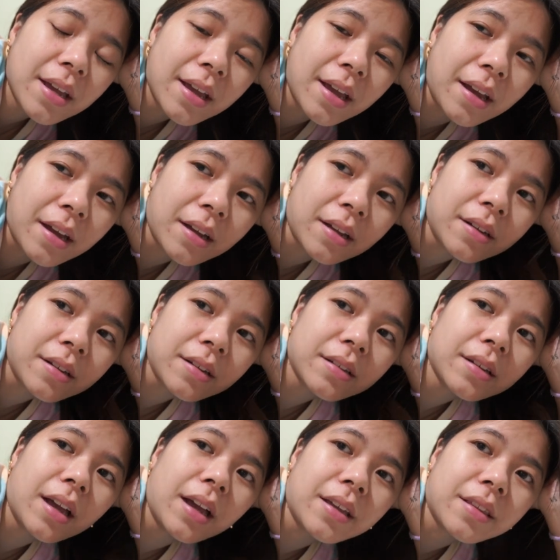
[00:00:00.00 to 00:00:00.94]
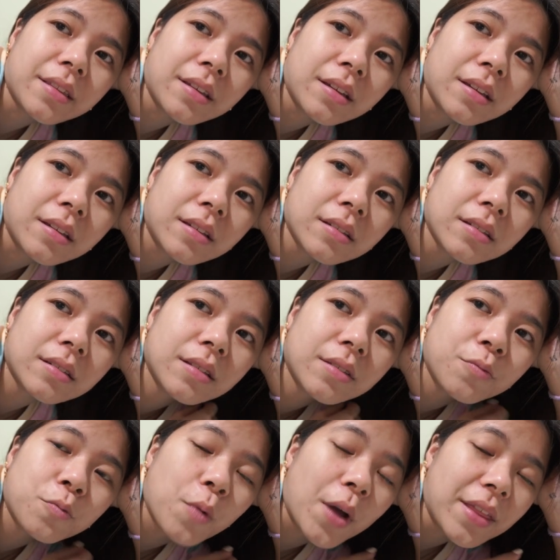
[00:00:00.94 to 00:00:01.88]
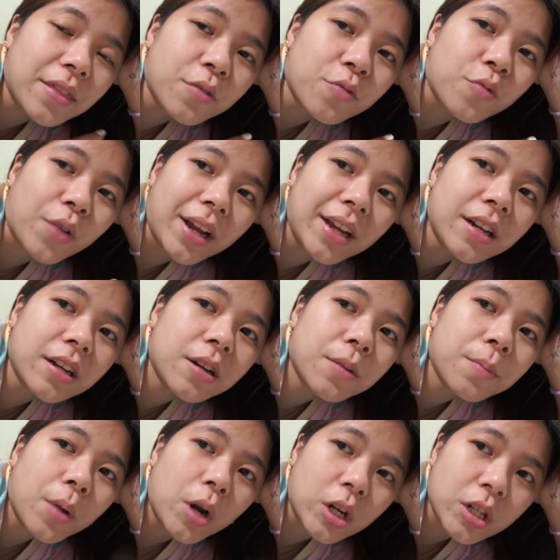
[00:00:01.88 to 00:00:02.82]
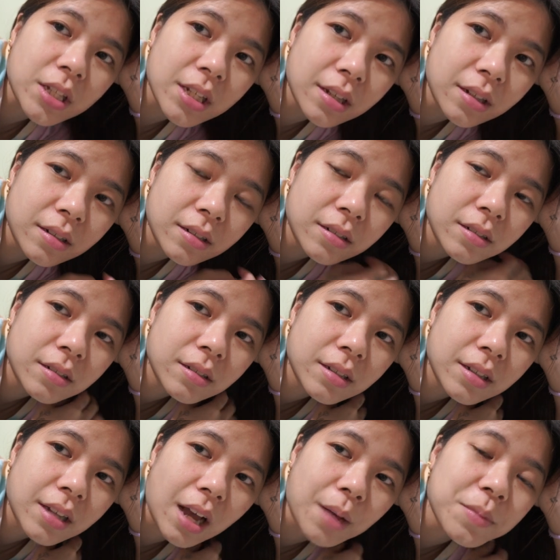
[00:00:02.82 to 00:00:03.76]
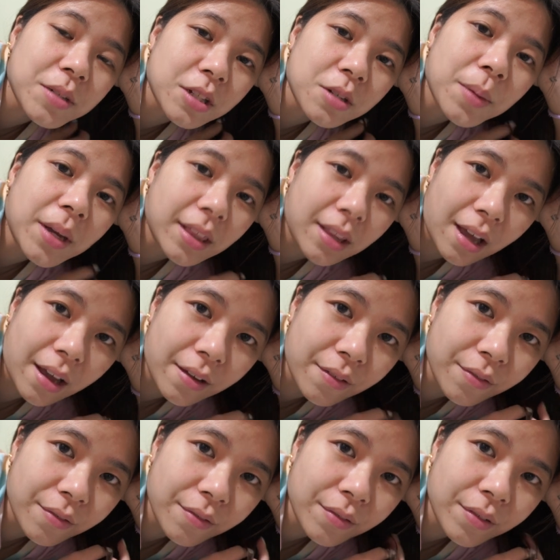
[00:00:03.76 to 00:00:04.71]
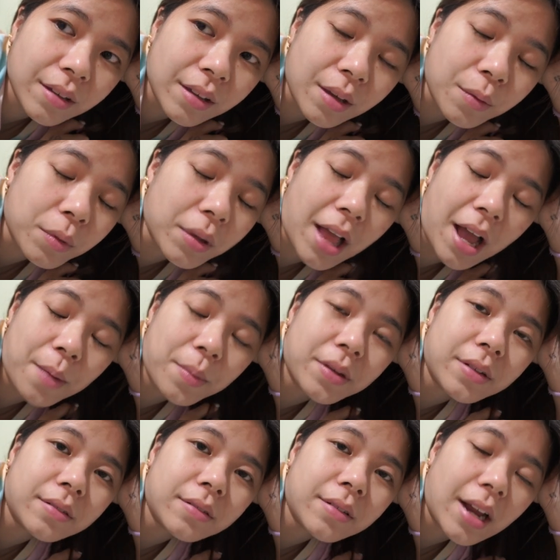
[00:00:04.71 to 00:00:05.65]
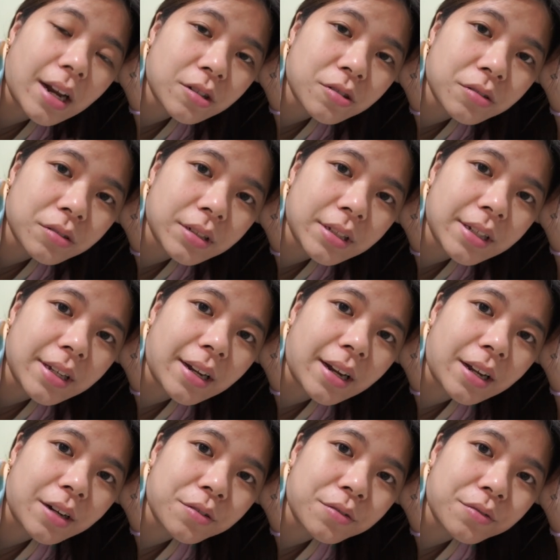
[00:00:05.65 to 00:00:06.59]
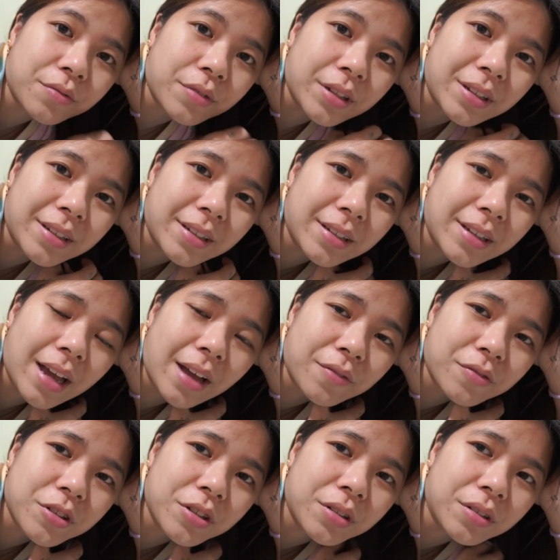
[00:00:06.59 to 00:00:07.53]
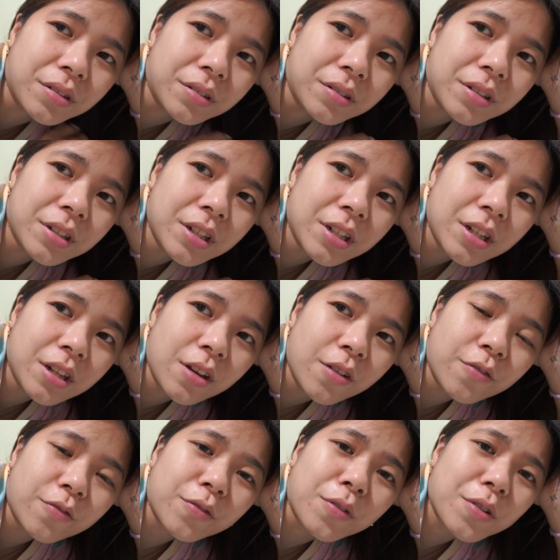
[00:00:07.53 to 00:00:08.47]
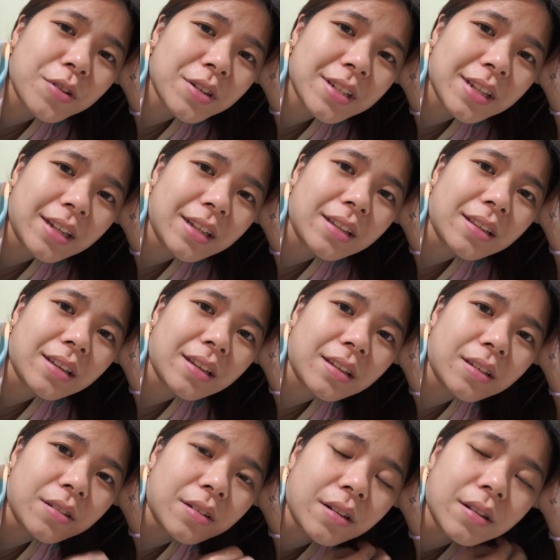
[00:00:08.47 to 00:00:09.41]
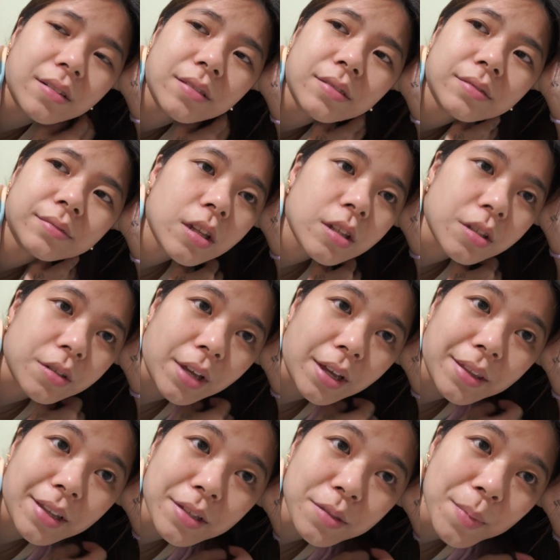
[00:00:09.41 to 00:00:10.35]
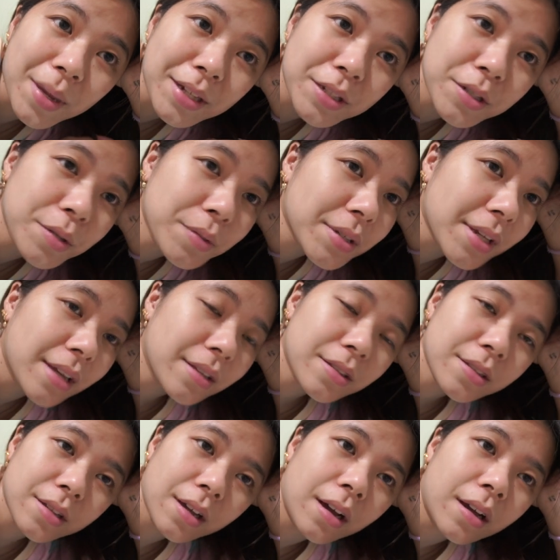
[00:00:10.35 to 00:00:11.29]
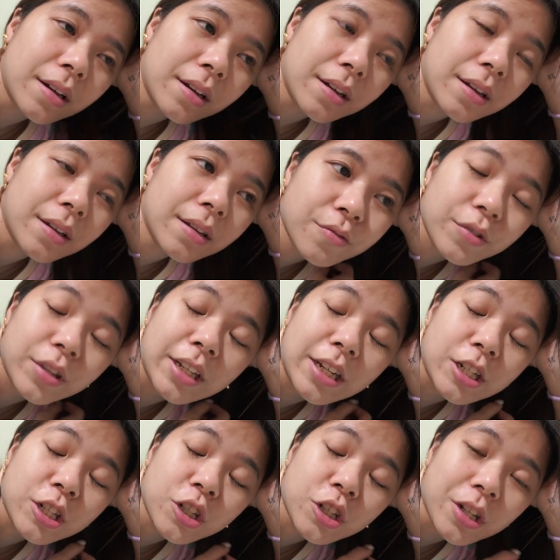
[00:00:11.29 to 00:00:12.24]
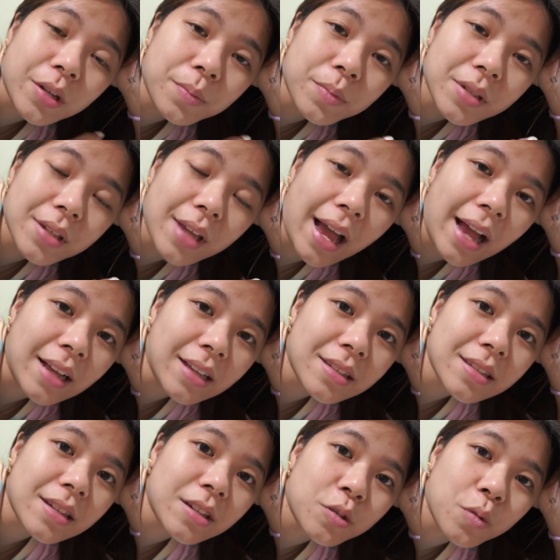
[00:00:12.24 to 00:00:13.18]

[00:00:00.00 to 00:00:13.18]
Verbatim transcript: And I think when the right person comes into my life, it will happen naturally and I don't really have to force anything, you know? So, yeah, that's my two cents on relationships as a